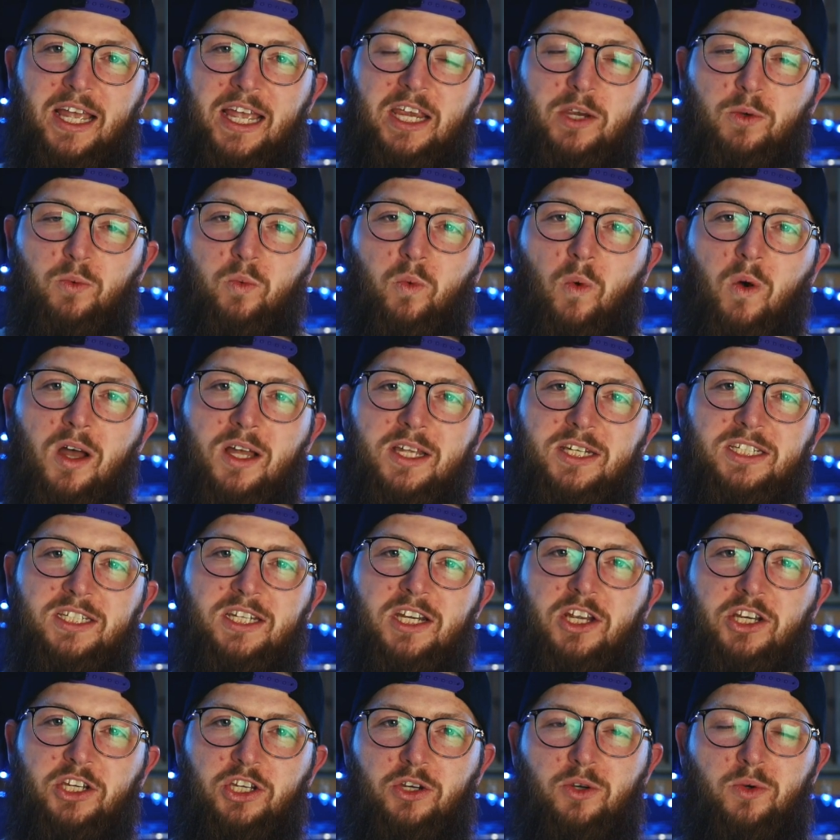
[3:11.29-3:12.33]
He wants
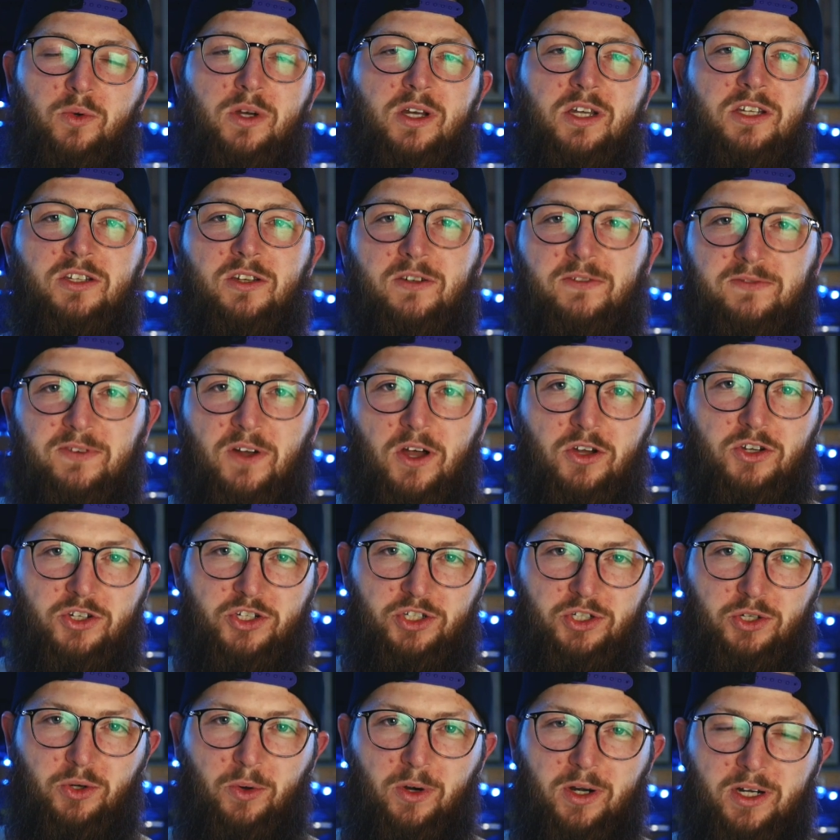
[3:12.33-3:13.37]
you to fall
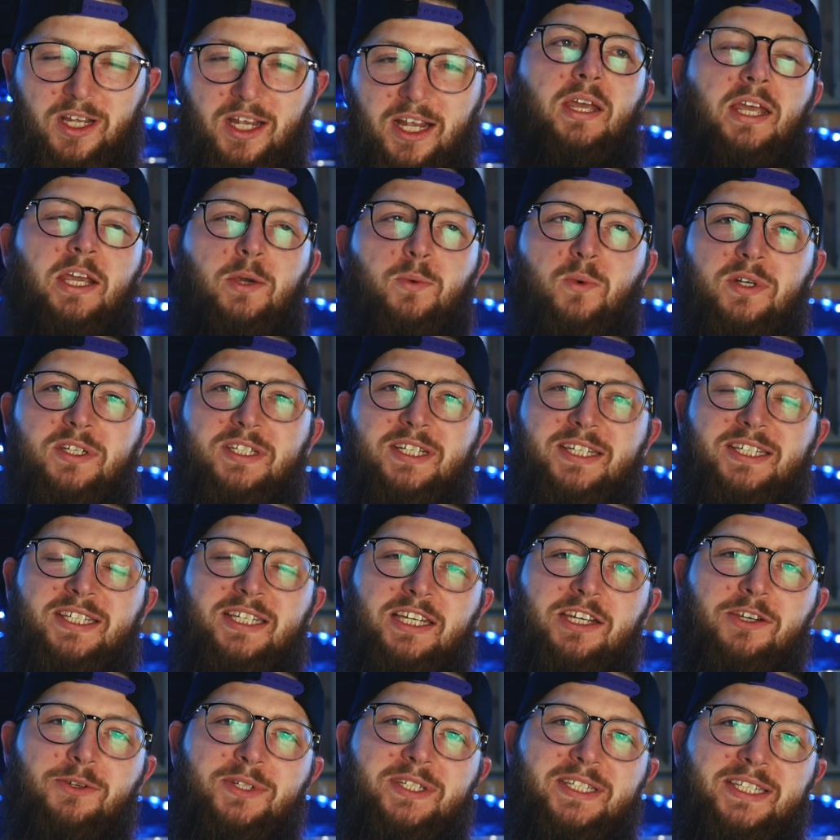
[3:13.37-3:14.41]
short. He wants to
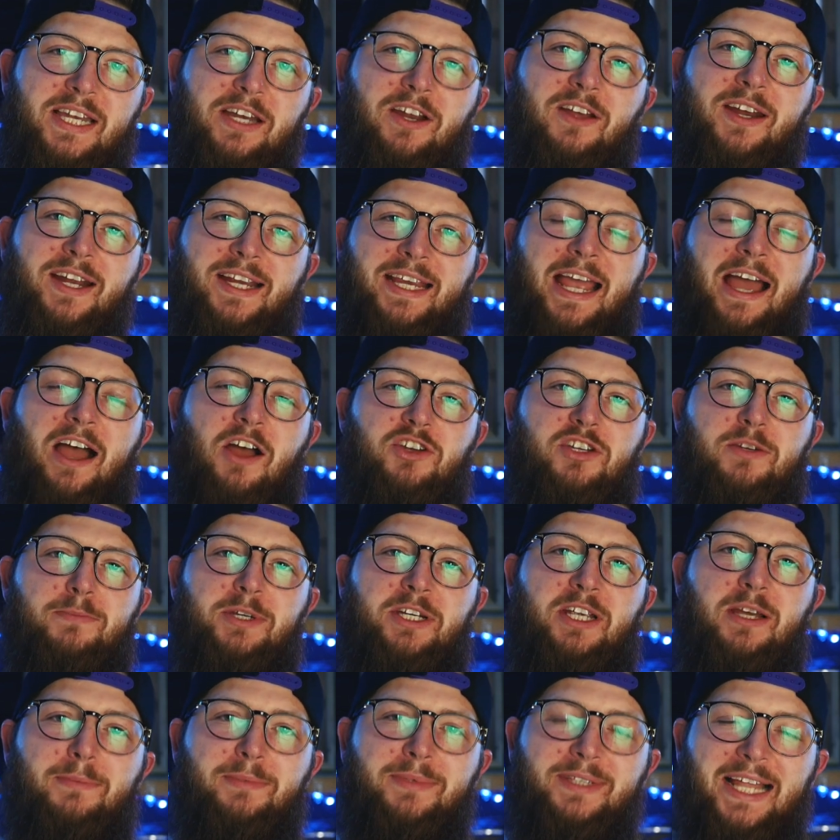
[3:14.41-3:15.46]
see you sit on a couch and
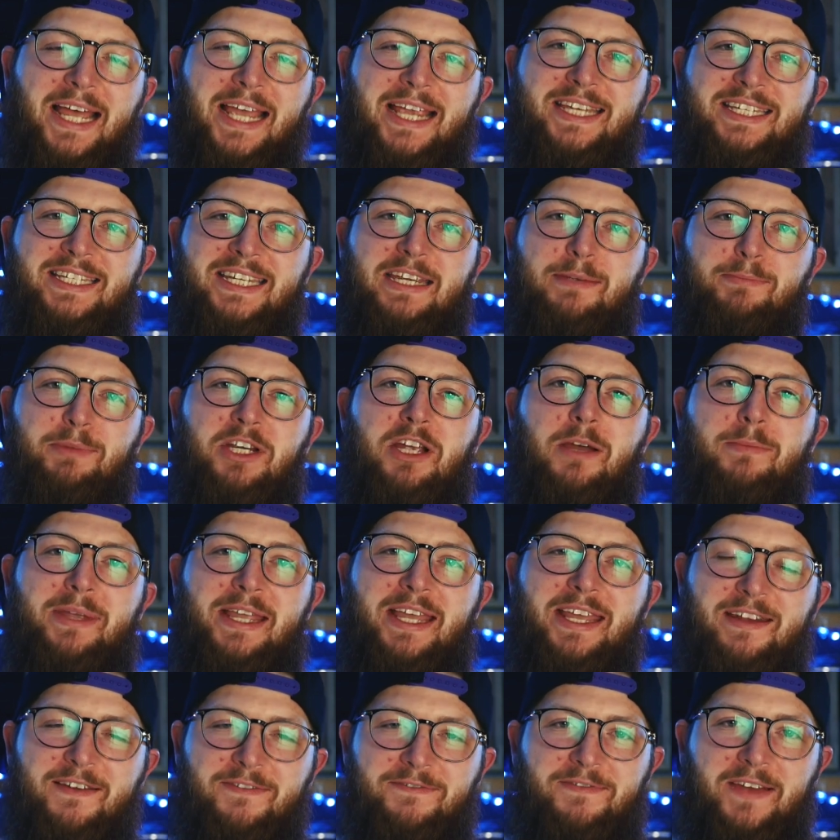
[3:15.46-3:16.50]
become lazy and become
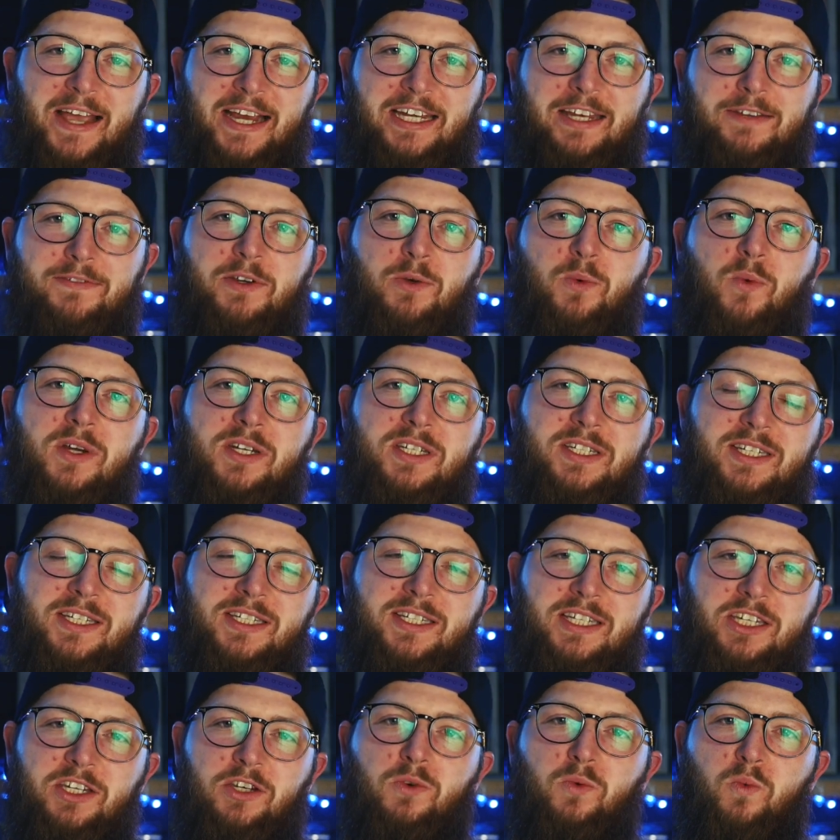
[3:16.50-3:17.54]
ineffective. He wants to
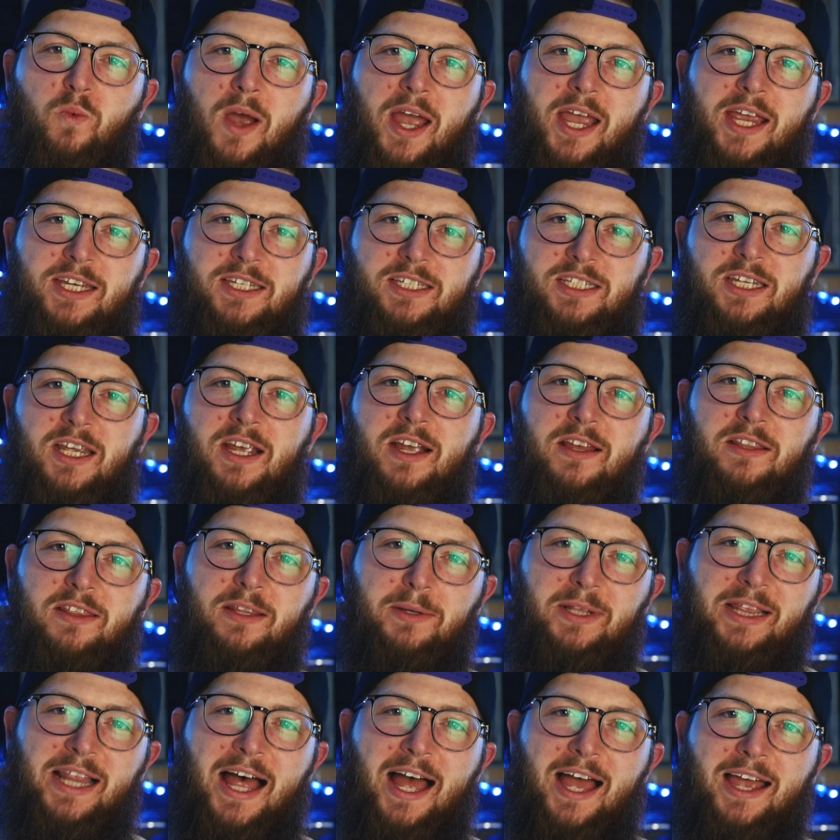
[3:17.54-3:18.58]
see you waste
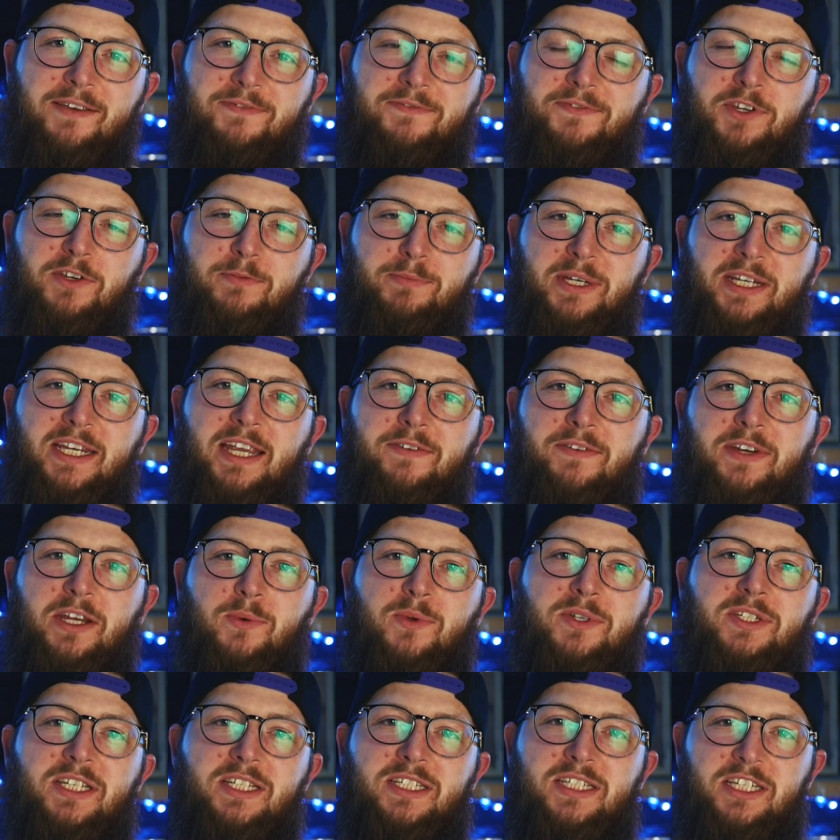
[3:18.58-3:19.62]
the life you've been given. He
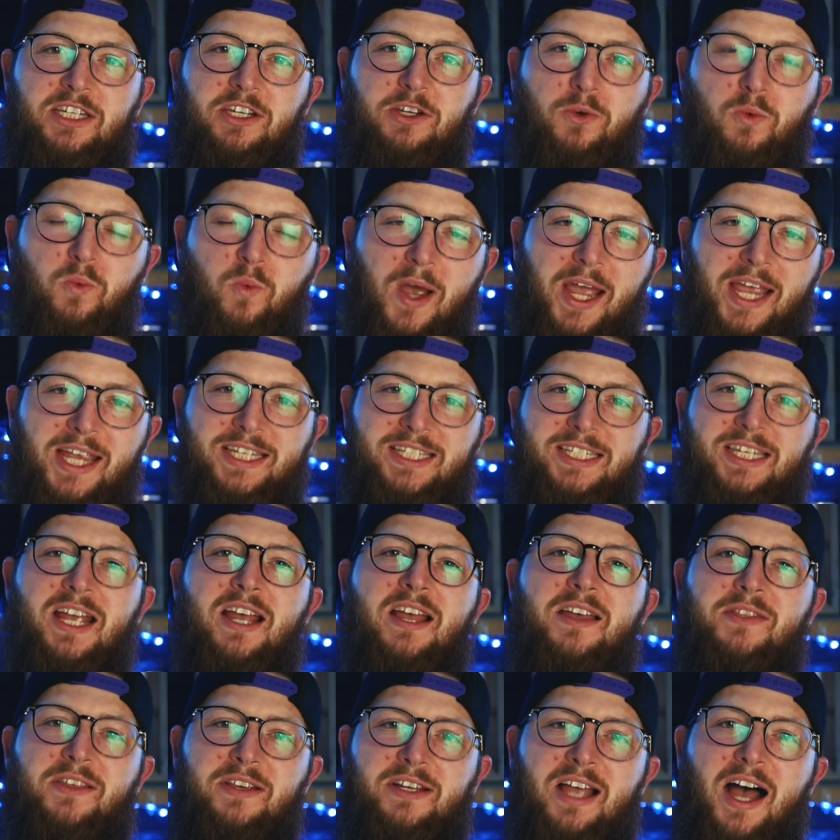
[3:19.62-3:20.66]
wants to see you
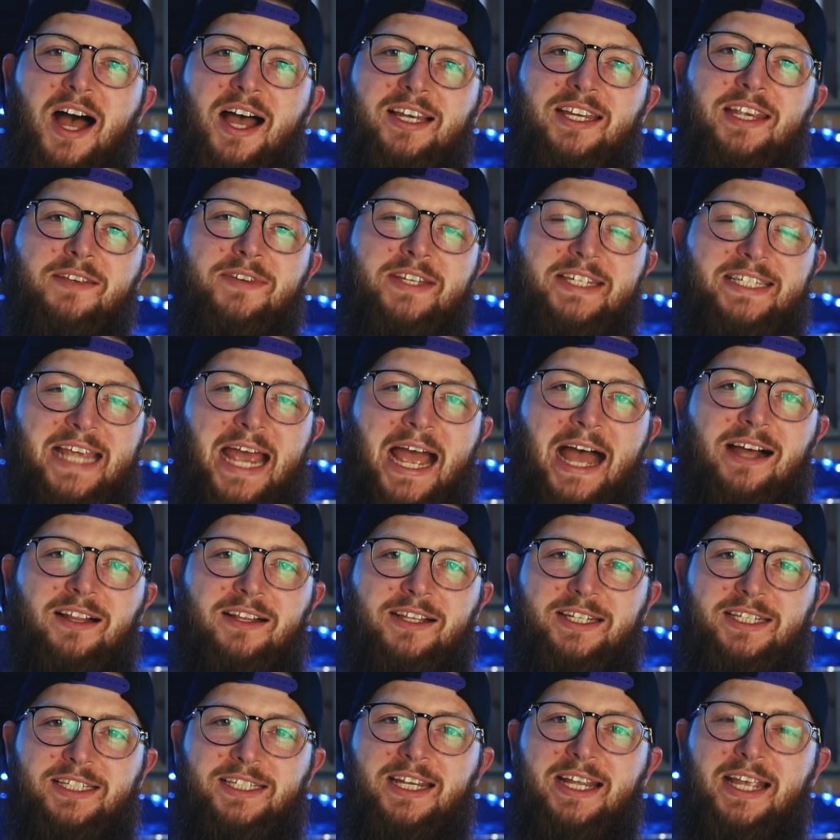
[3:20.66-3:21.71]
waste the God-given
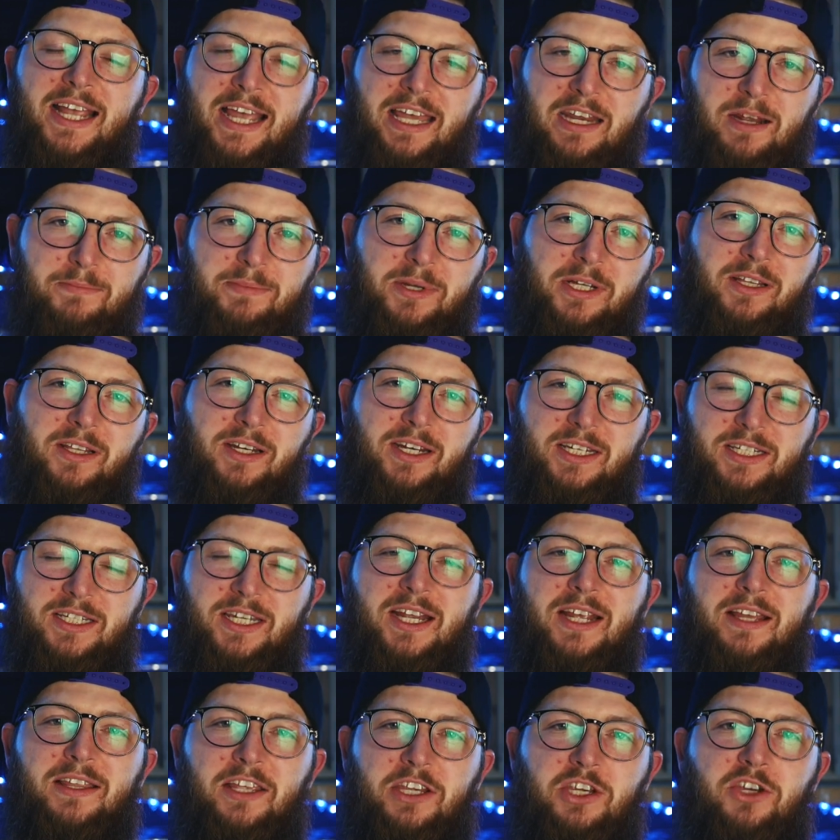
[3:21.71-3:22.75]
talents and abilities
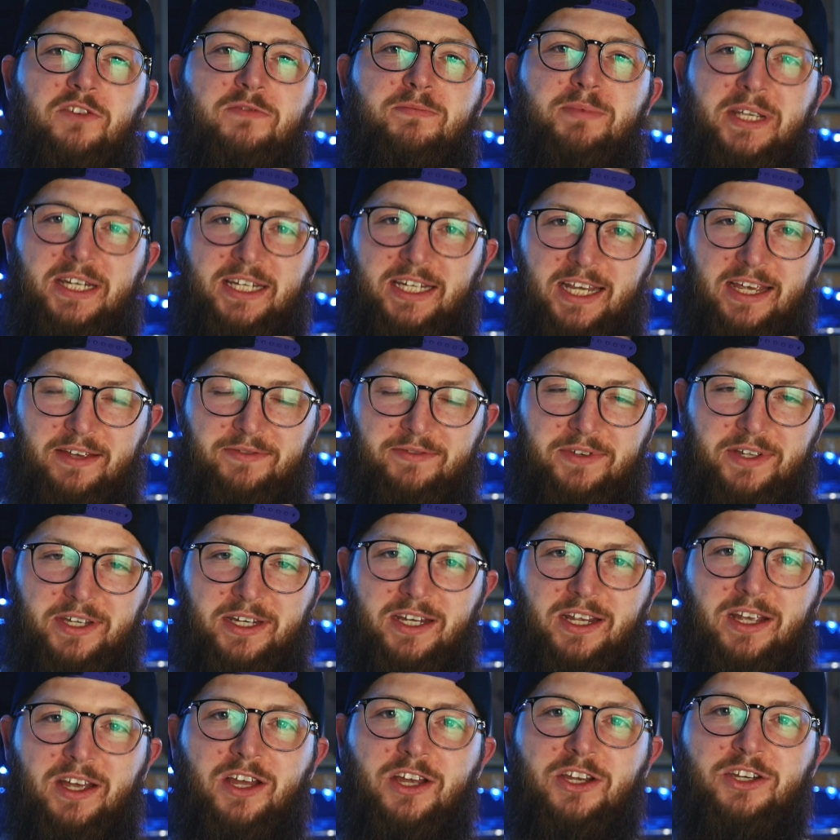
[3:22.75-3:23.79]
that you've been given.